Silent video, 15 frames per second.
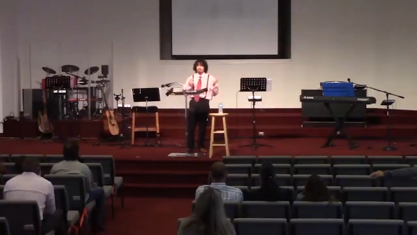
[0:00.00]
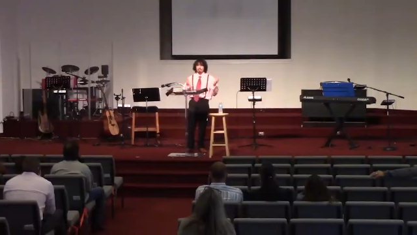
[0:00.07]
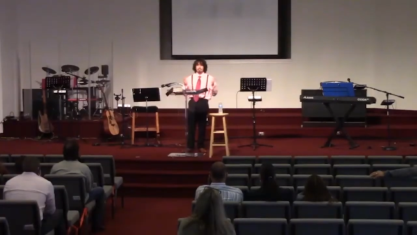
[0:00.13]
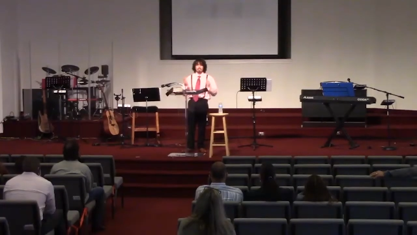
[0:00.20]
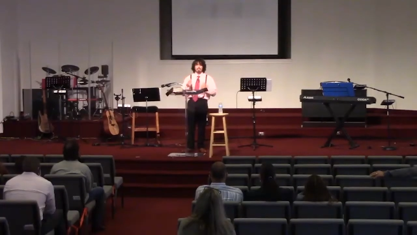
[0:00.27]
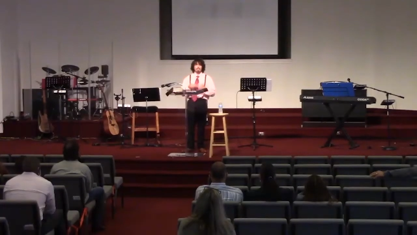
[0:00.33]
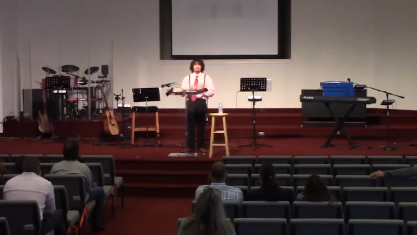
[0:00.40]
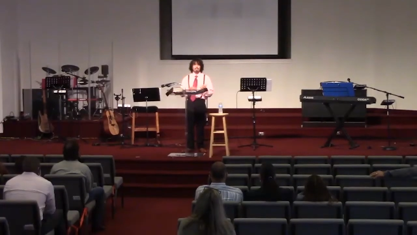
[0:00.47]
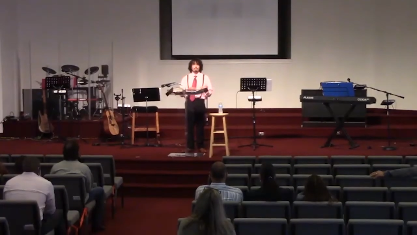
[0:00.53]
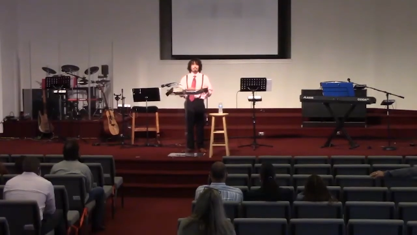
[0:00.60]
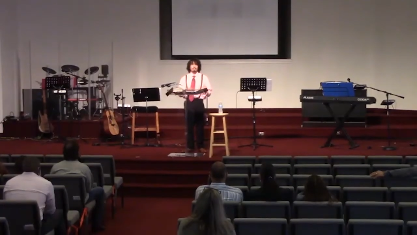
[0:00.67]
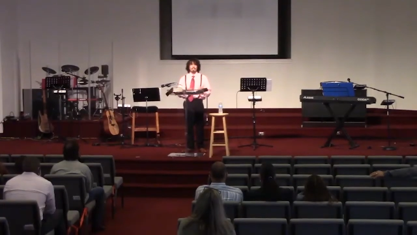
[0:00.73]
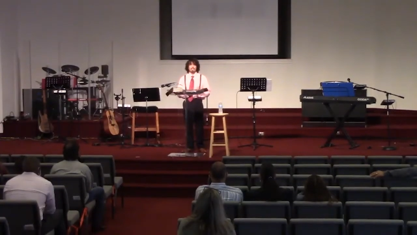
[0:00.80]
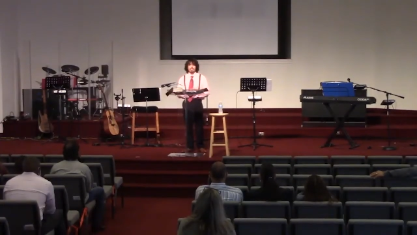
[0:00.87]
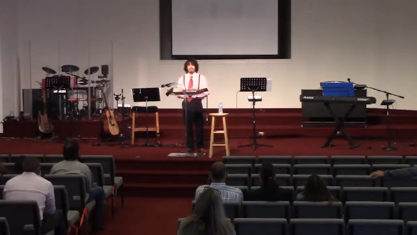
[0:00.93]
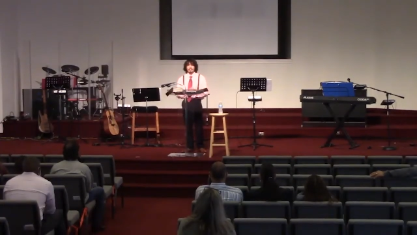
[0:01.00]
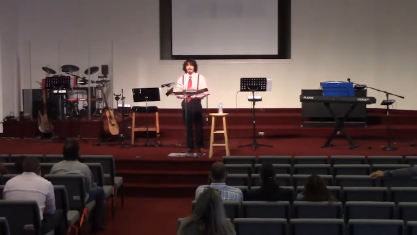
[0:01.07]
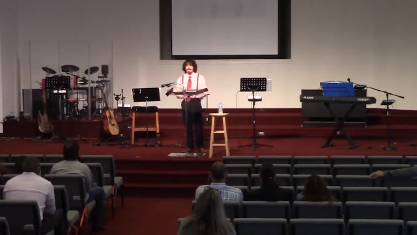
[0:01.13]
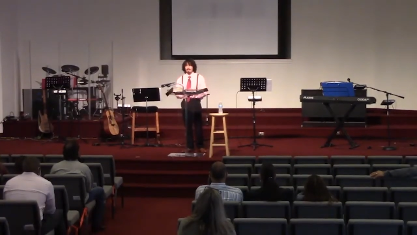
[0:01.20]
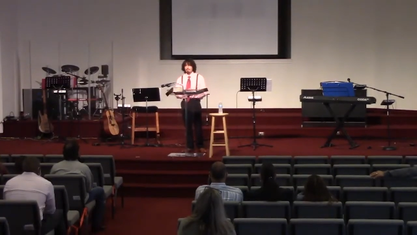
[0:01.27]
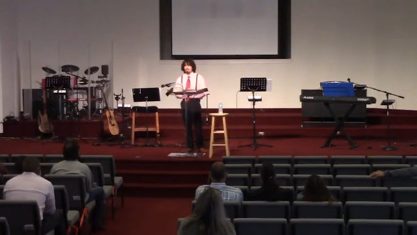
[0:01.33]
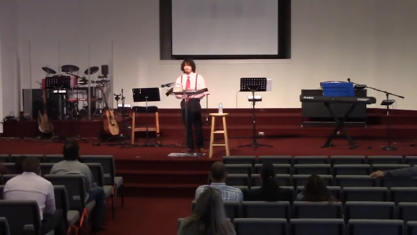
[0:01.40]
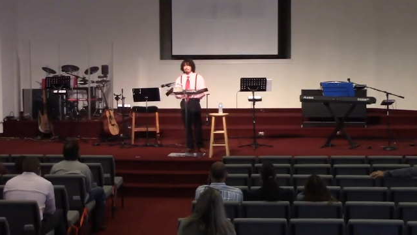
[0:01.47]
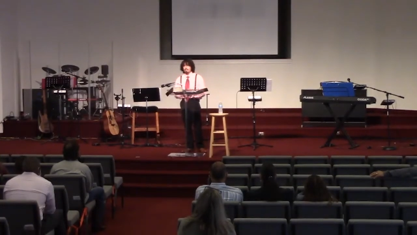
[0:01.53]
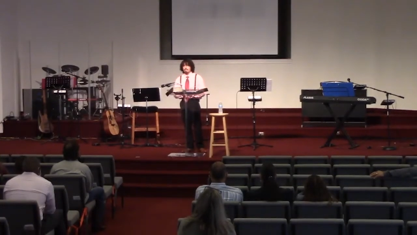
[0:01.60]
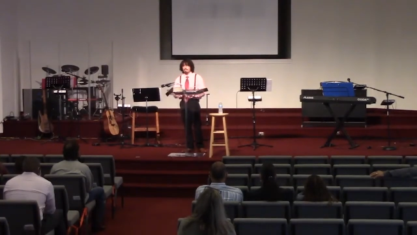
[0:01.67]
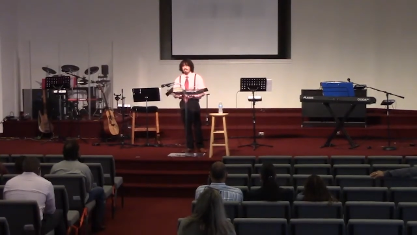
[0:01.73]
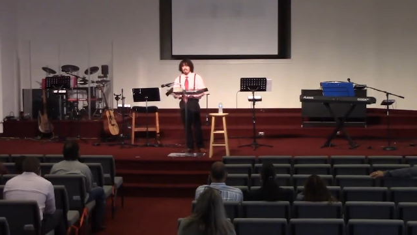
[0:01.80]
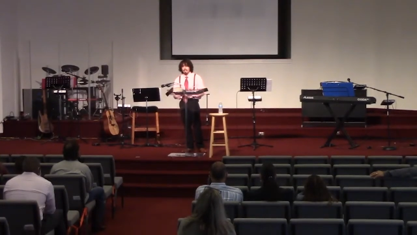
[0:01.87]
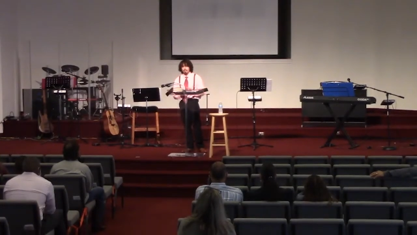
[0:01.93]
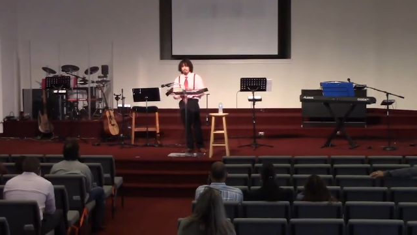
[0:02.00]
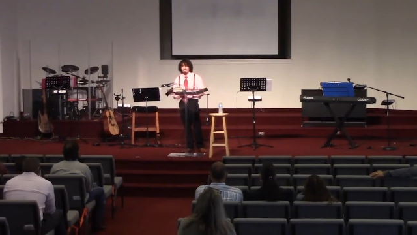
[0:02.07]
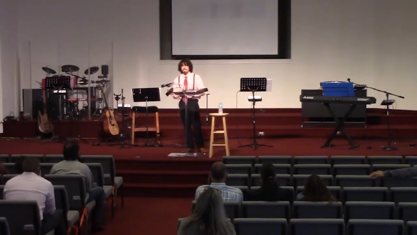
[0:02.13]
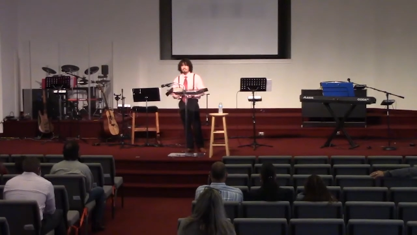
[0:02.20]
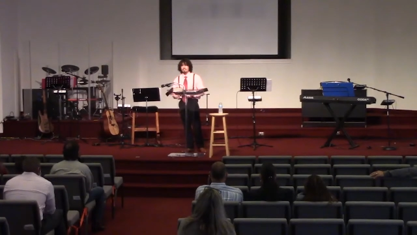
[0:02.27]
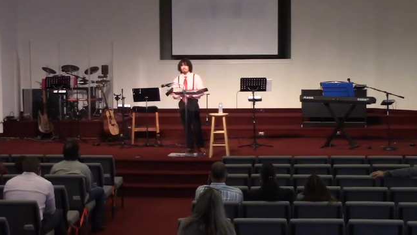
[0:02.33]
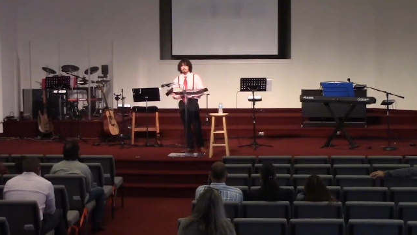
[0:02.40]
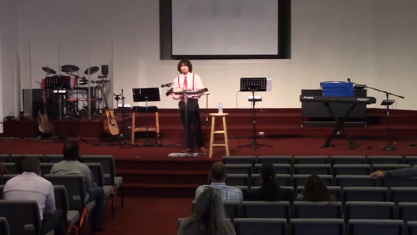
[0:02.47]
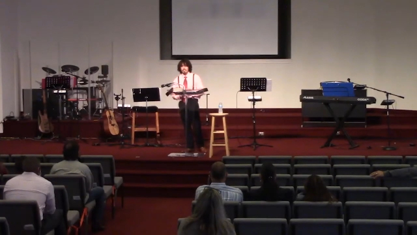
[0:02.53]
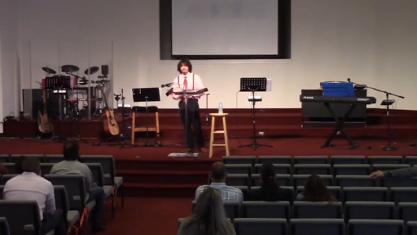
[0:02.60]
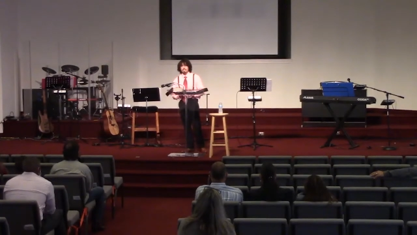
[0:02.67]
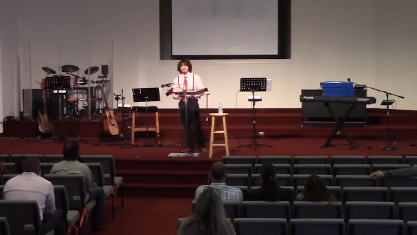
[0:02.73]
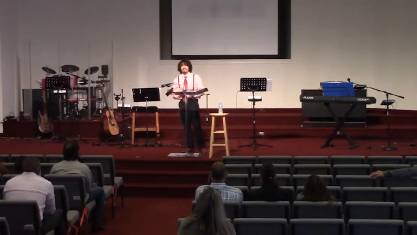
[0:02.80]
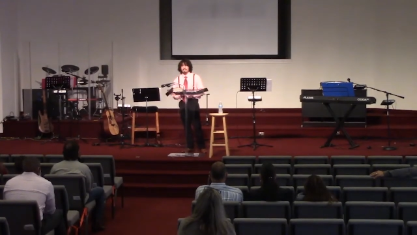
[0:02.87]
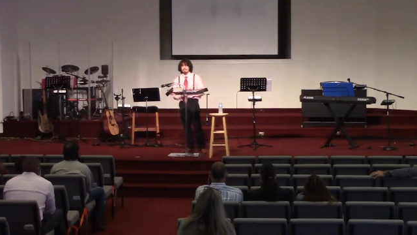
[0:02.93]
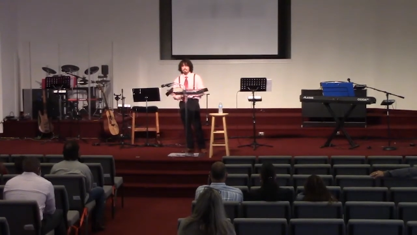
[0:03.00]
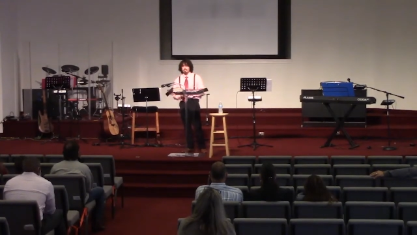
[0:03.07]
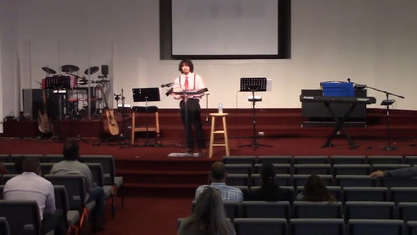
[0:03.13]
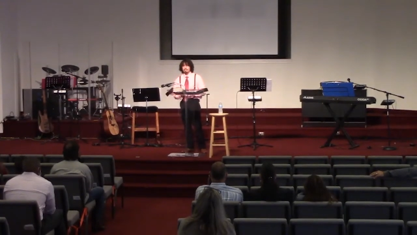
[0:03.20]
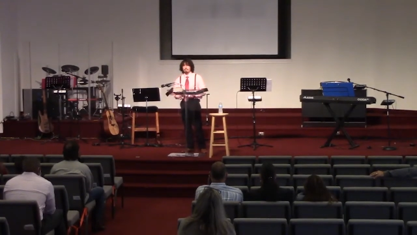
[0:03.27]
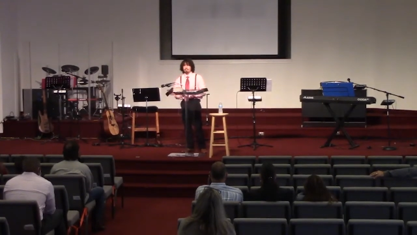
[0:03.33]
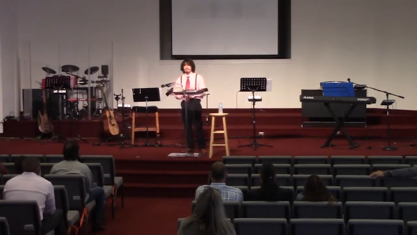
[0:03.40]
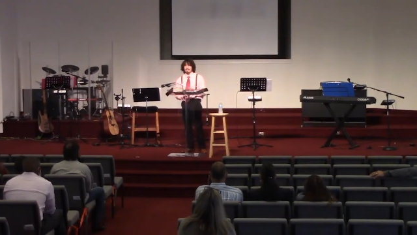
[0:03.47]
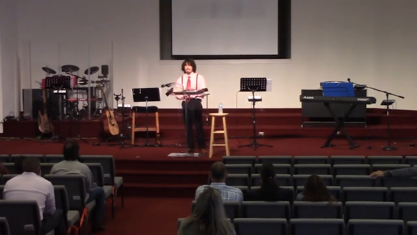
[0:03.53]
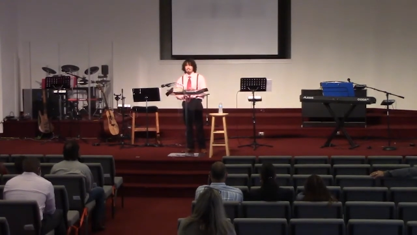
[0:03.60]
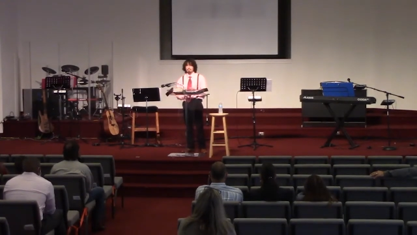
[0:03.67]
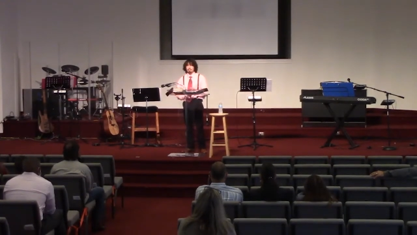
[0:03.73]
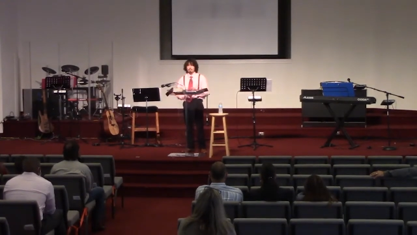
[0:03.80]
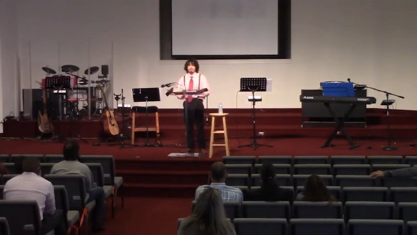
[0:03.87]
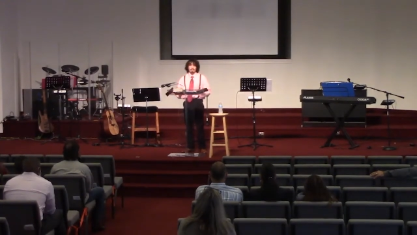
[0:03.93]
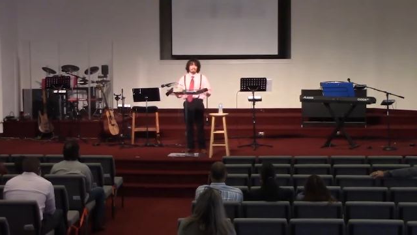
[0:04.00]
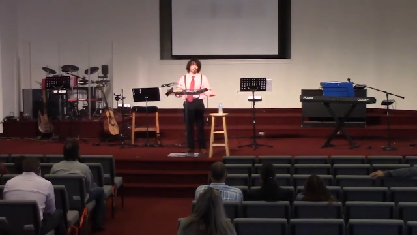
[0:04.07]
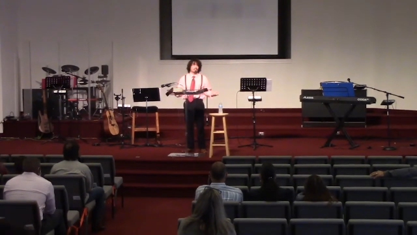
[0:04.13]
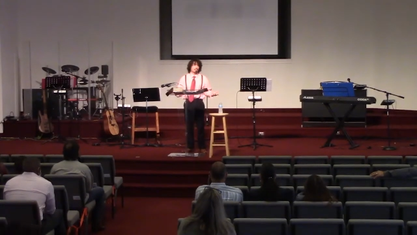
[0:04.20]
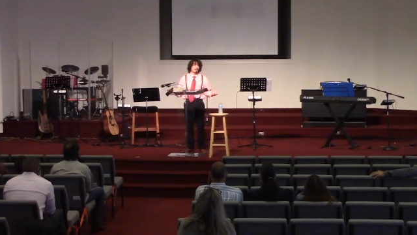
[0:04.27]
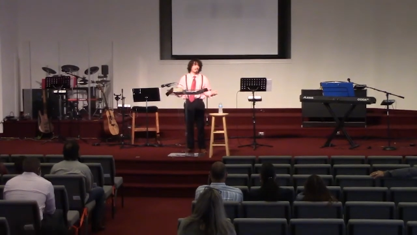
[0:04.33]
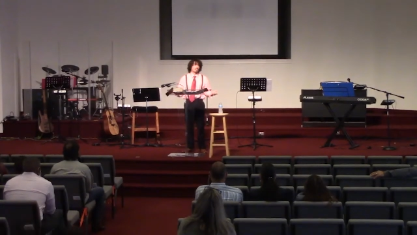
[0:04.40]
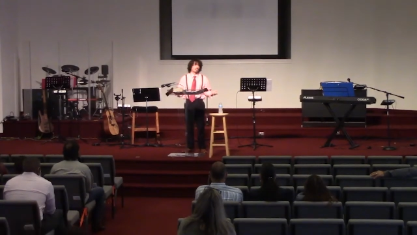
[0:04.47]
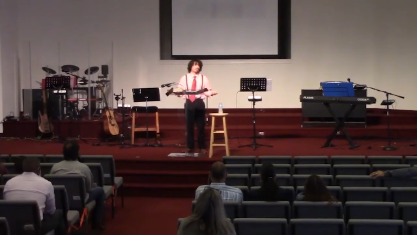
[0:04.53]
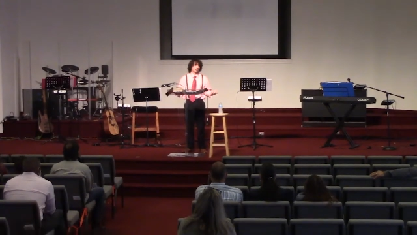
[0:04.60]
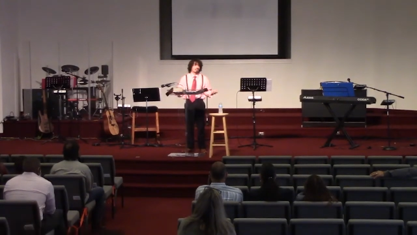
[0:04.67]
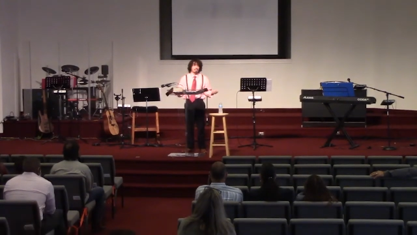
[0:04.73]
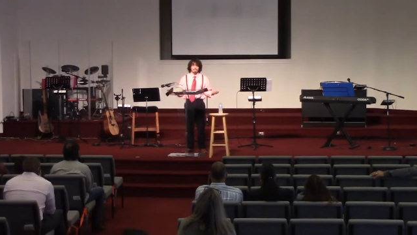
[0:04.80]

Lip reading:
No face is visible, so there are no lips to read.